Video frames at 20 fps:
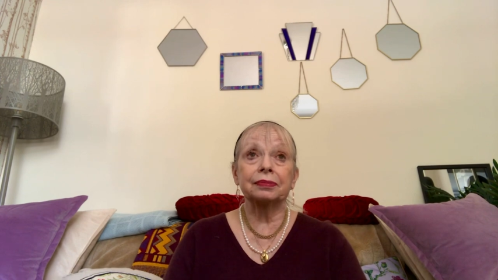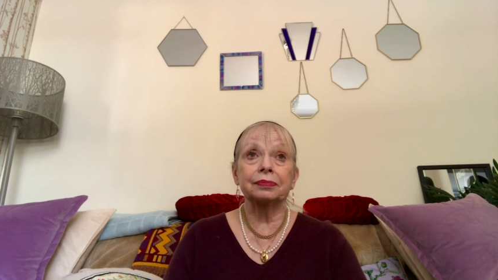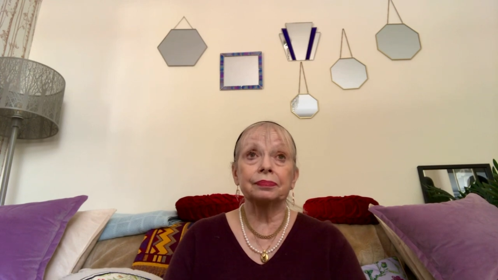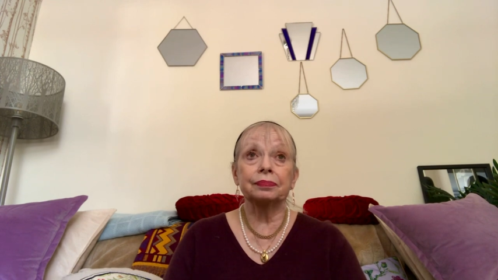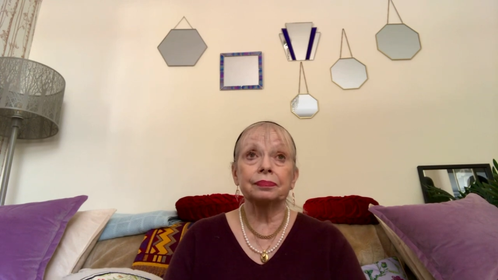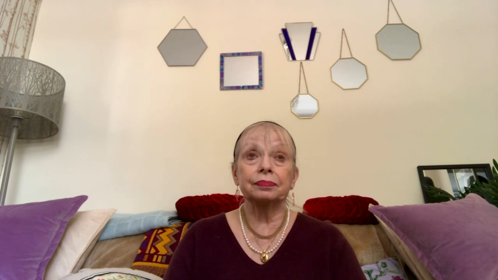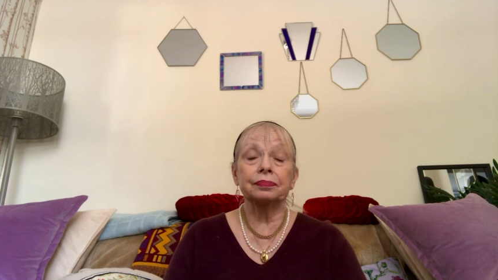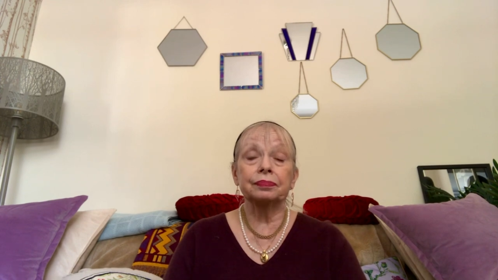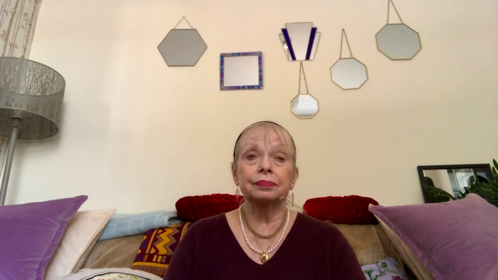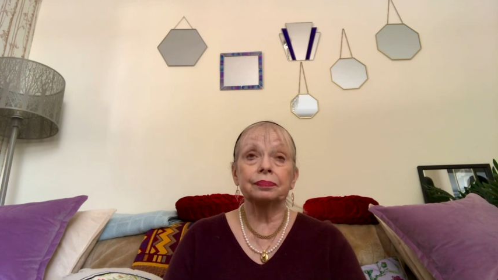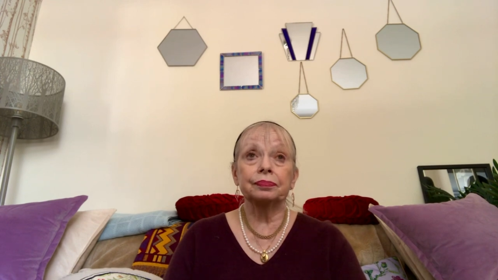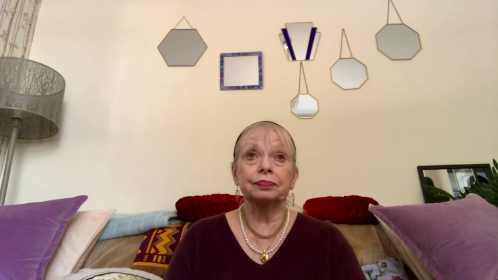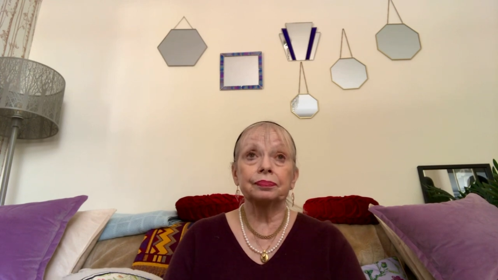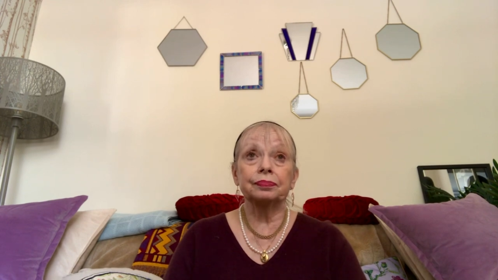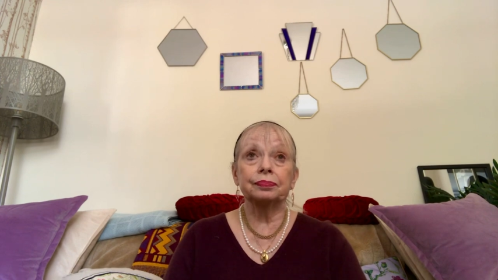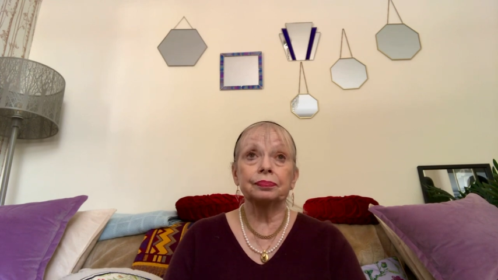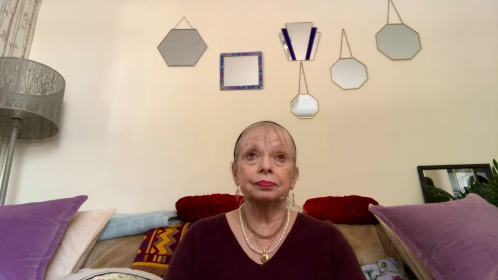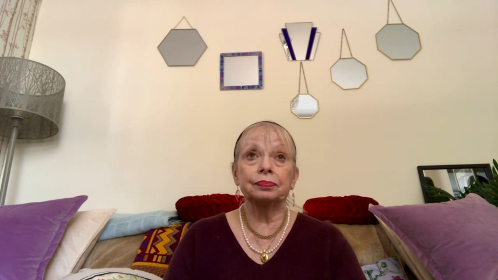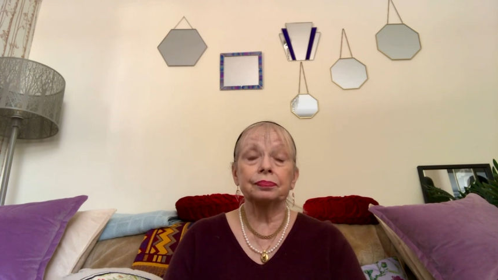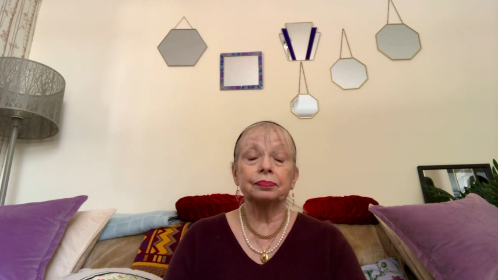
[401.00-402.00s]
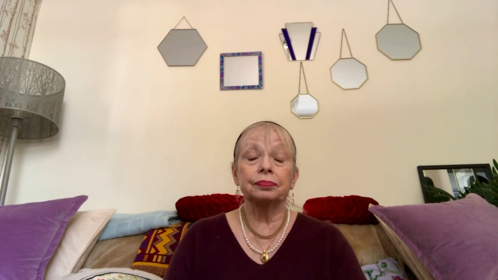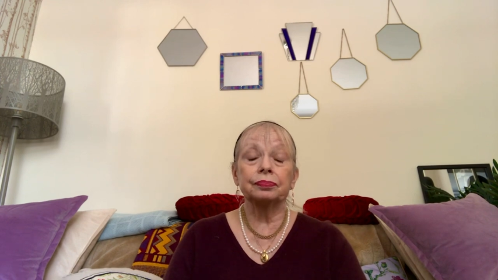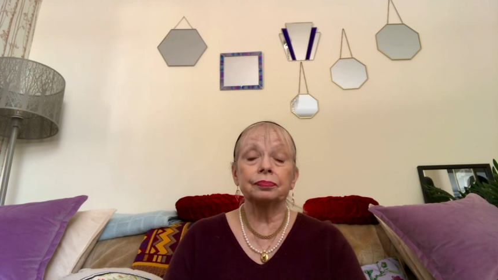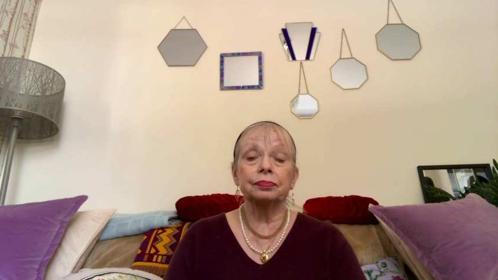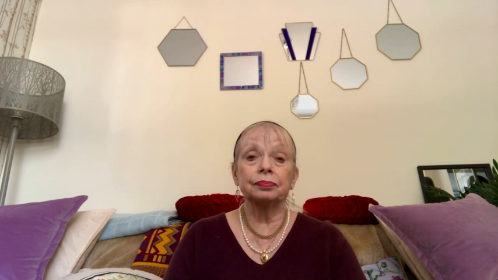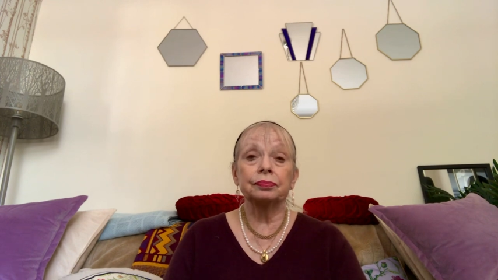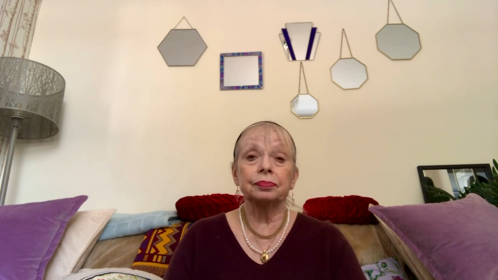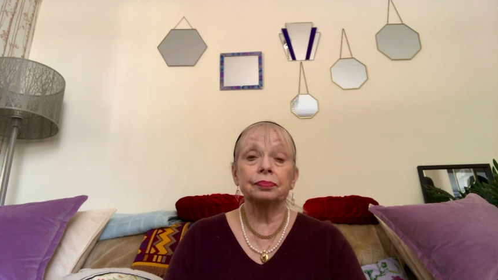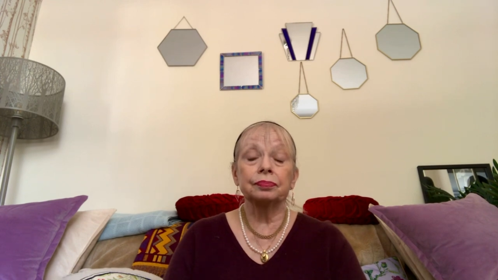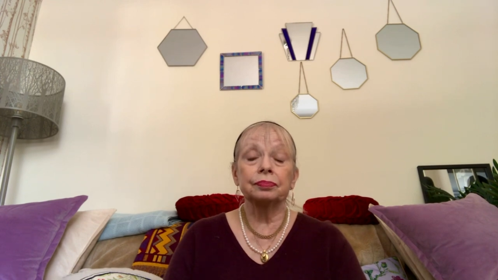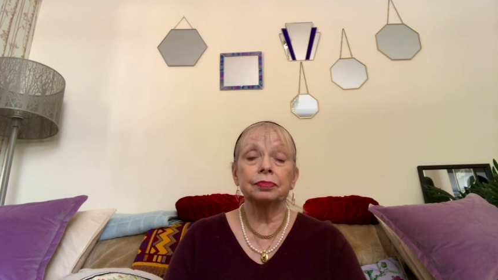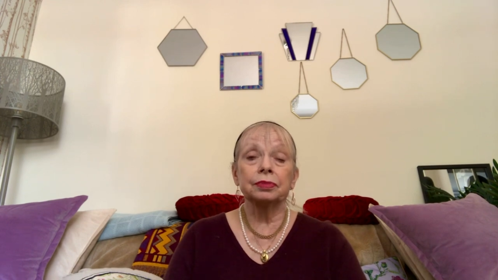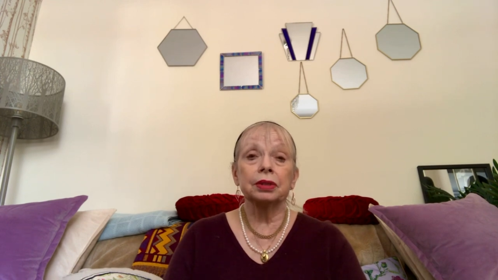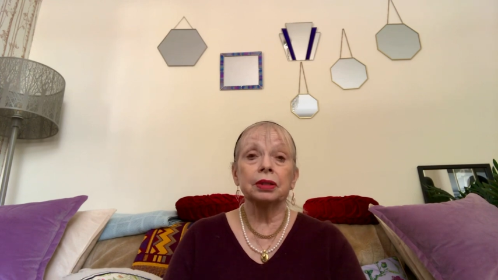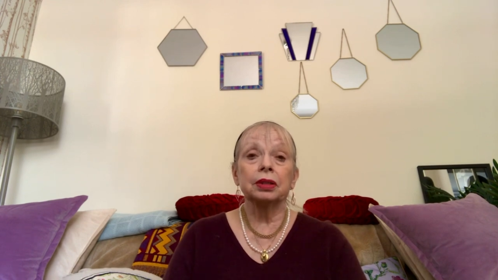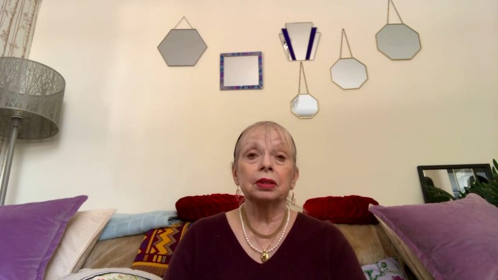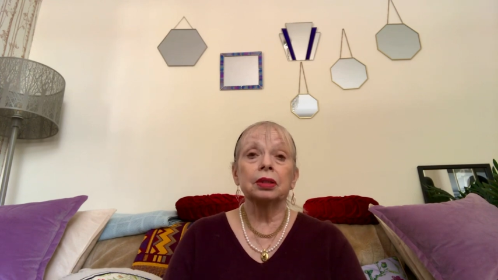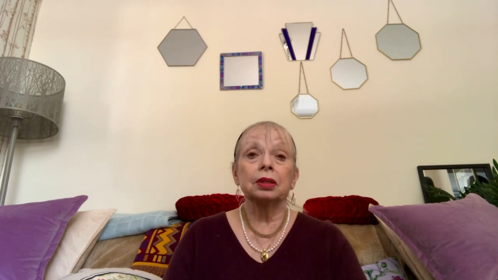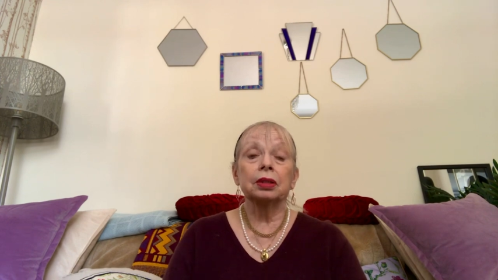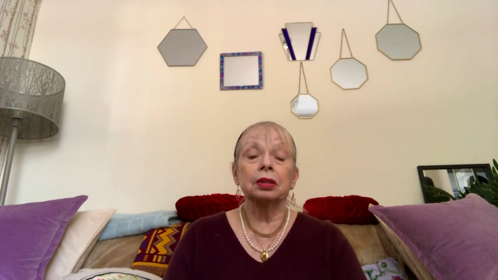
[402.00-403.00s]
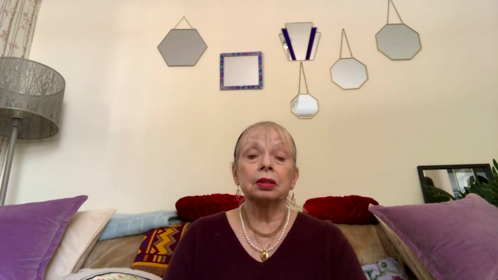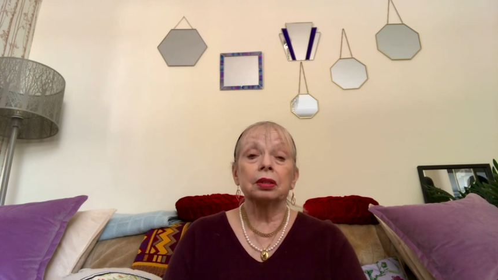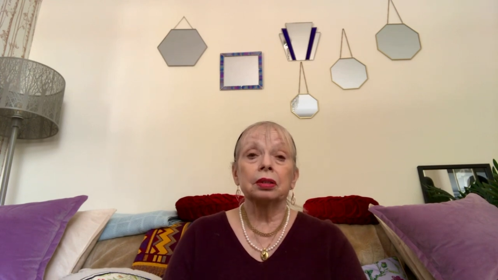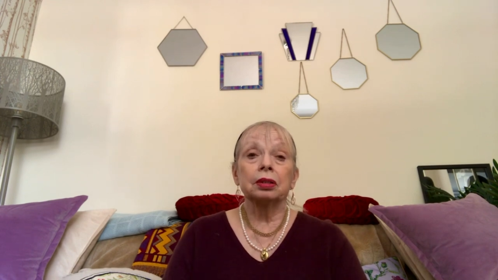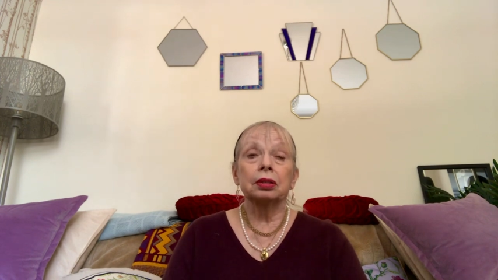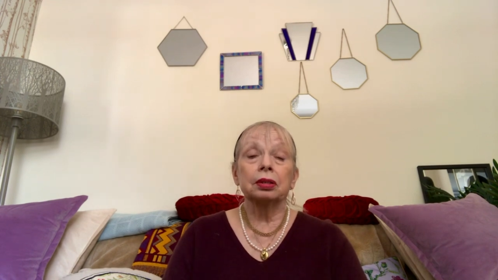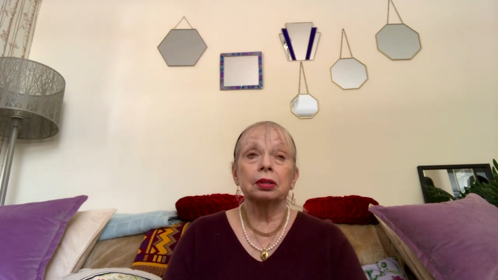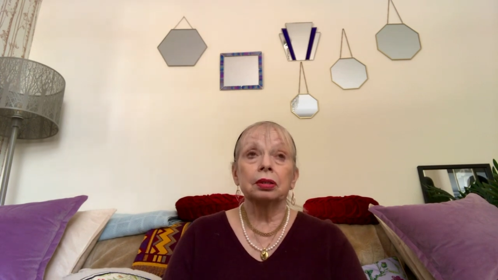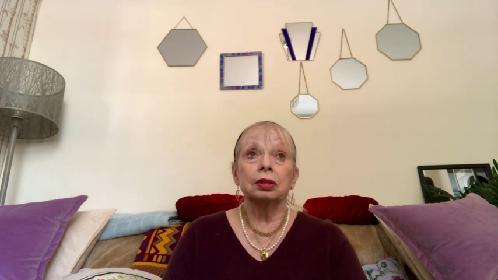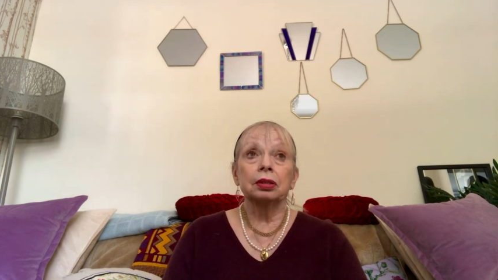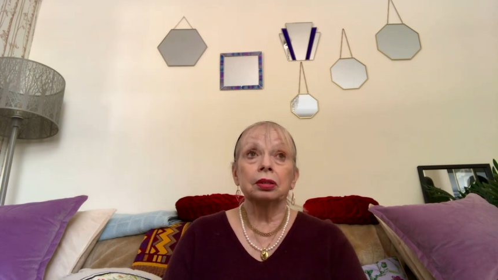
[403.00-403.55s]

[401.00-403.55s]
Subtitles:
Nothing is said.